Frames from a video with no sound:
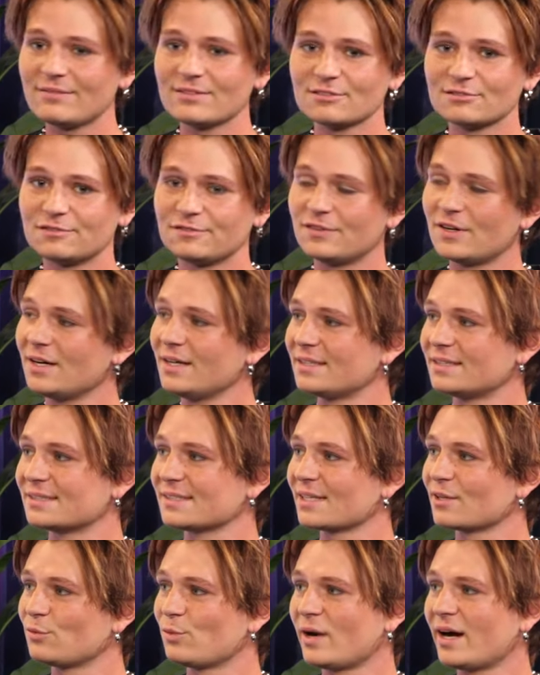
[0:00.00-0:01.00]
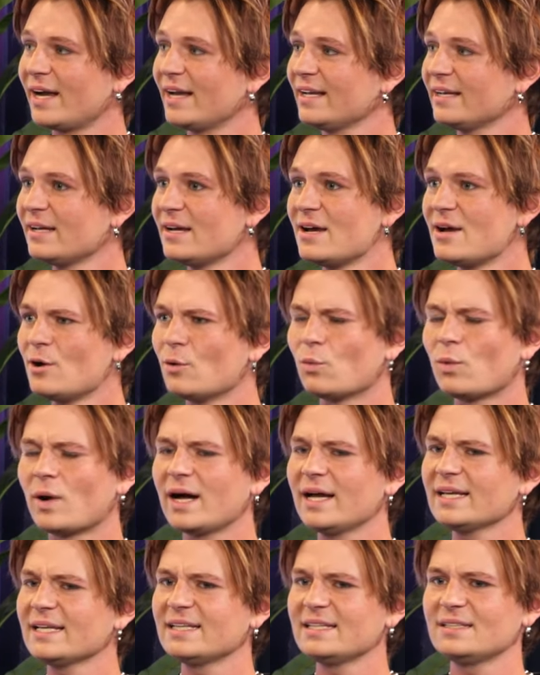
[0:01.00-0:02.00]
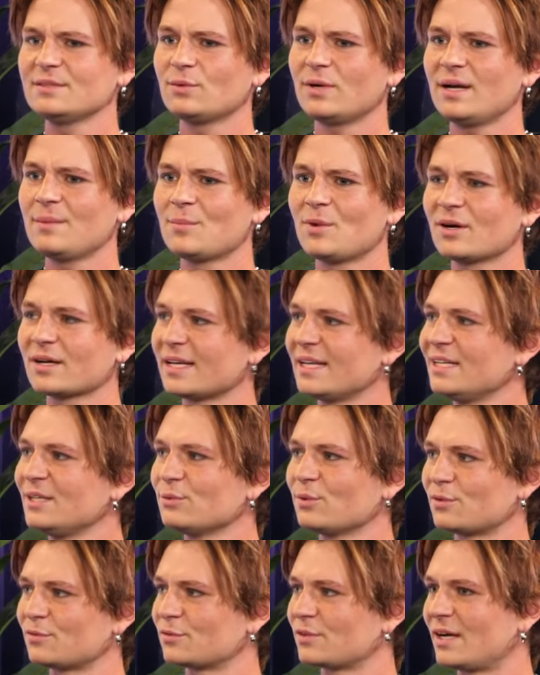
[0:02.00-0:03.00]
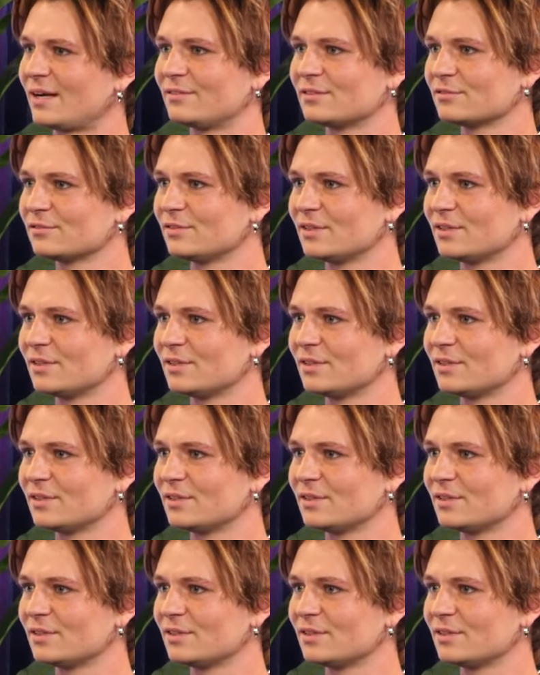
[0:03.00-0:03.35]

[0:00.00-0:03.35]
having fun. It's like why mock anyone for having